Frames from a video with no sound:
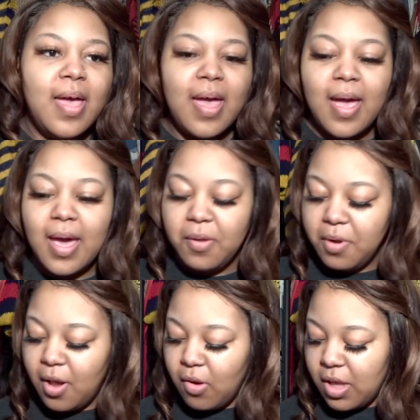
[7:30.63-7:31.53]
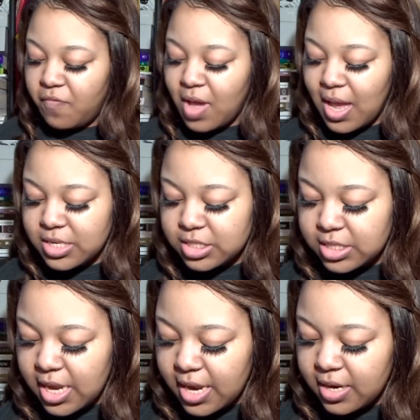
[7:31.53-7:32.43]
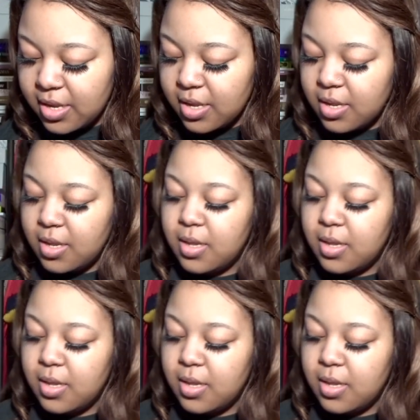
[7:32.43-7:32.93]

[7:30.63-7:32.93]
I don't know if I just kind of